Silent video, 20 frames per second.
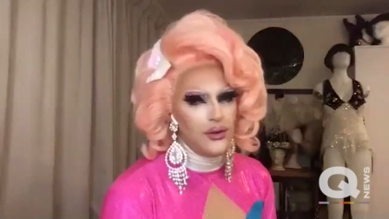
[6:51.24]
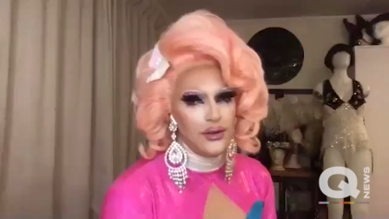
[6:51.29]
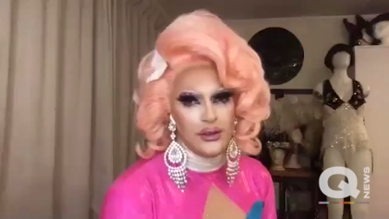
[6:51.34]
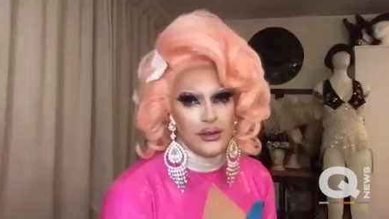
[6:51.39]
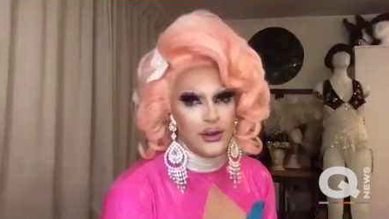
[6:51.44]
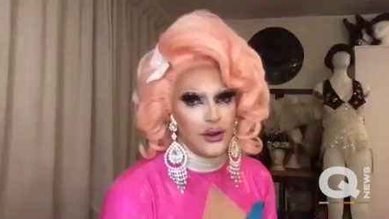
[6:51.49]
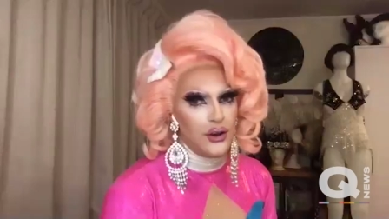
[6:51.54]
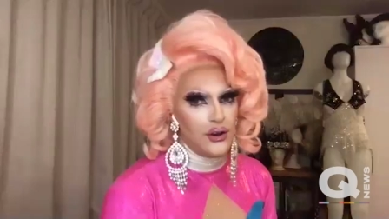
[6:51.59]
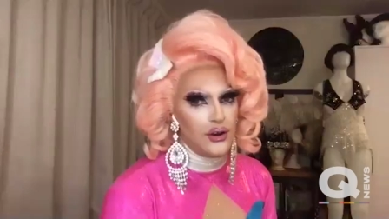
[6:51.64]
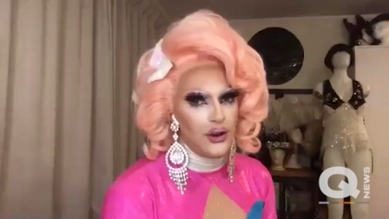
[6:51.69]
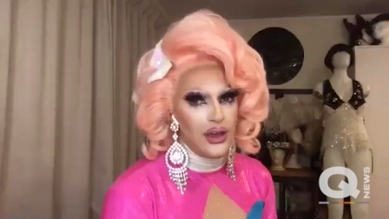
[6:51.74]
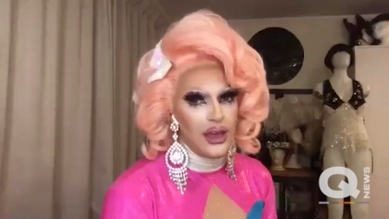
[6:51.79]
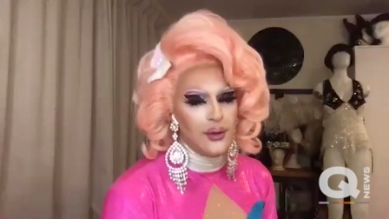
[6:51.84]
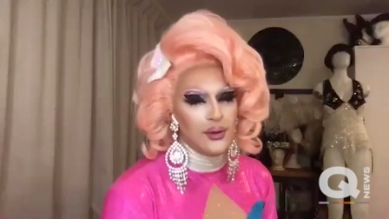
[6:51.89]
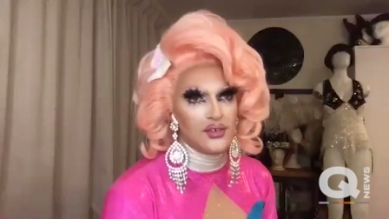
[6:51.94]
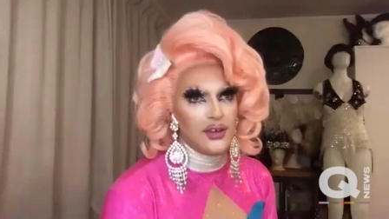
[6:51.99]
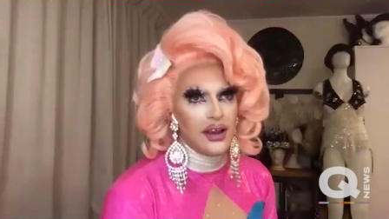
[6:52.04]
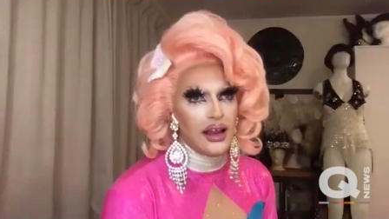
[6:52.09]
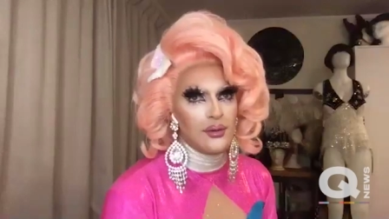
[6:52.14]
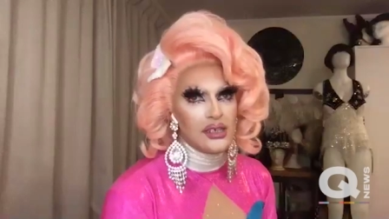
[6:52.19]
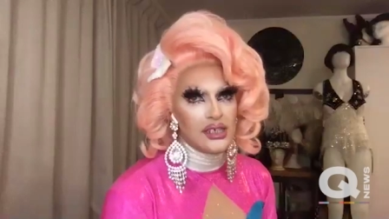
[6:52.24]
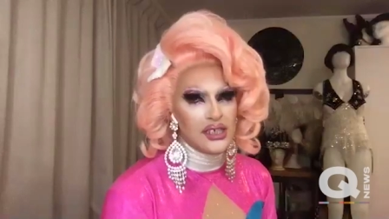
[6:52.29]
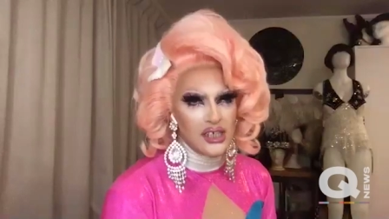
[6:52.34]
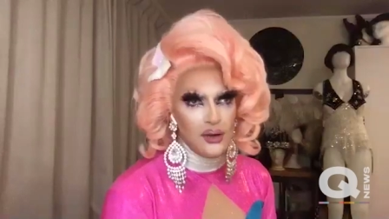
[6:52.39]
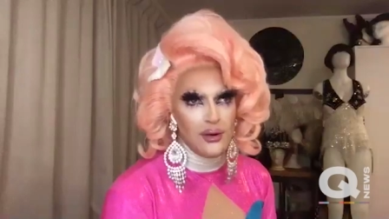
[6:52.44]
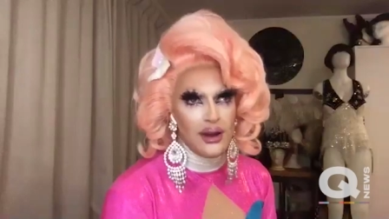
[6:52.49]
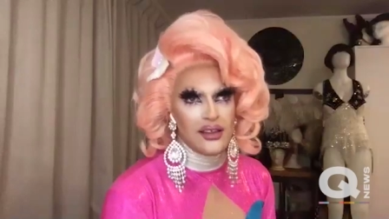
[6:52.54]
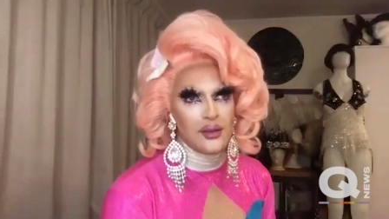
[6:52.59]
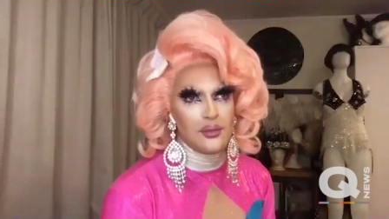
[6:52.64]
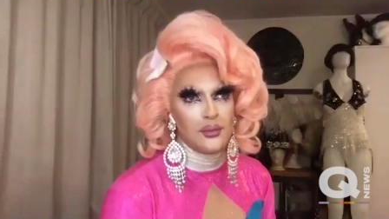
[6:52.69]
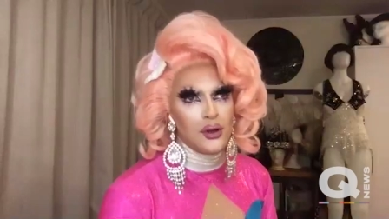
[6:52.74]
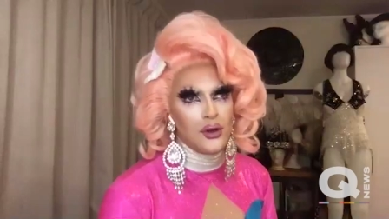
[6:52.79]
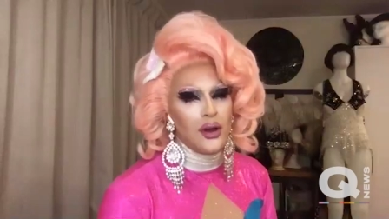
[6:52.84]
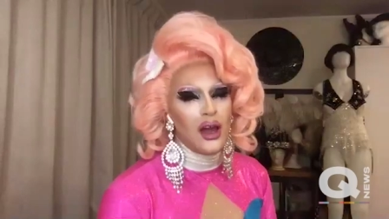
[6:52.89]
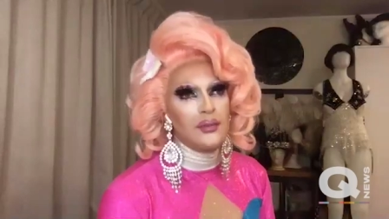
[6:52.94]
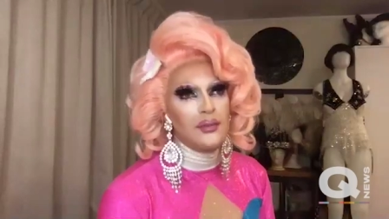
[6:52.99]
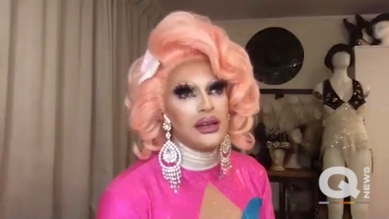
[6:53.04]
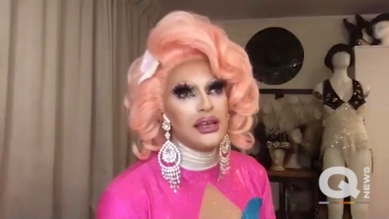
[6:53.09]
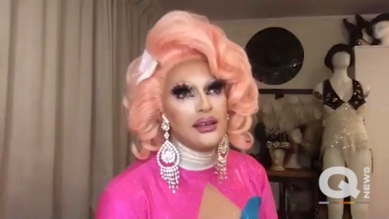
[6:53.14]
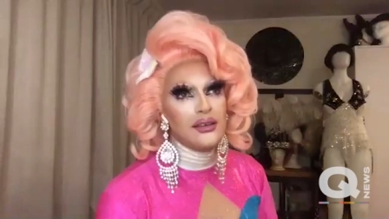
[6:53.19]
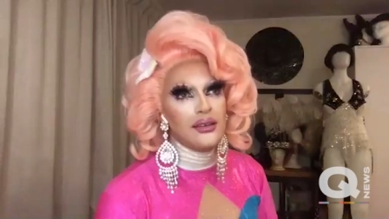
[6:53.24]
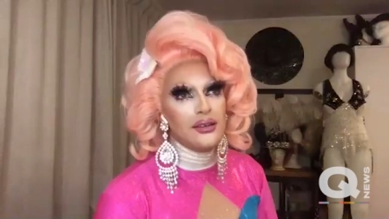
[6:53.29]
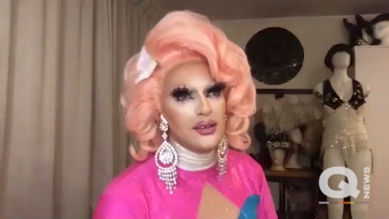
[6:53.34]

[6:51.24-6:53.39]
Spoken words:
It was so out of the blue. I mean,